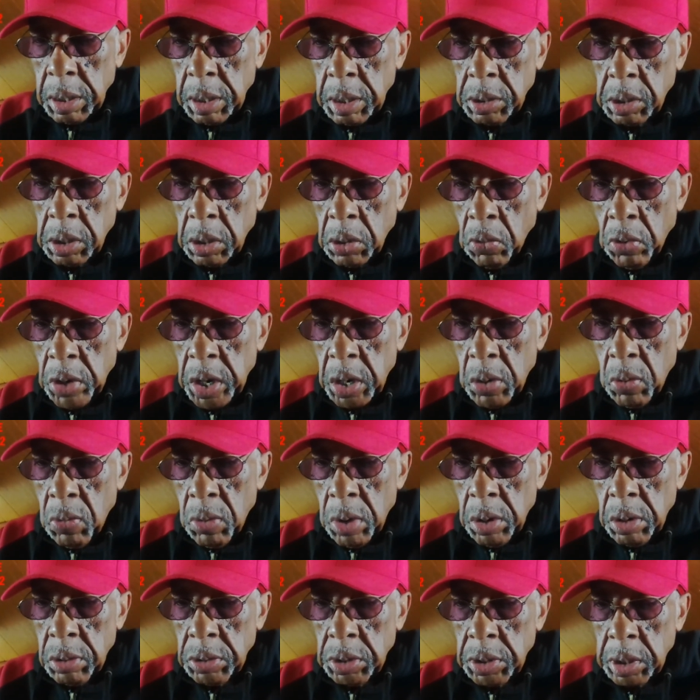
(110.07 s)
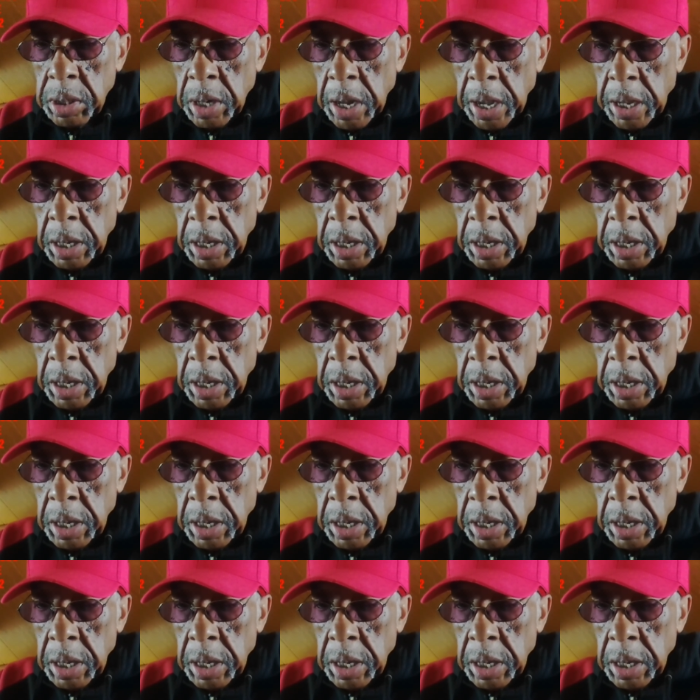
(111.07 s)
It's a Greek word, just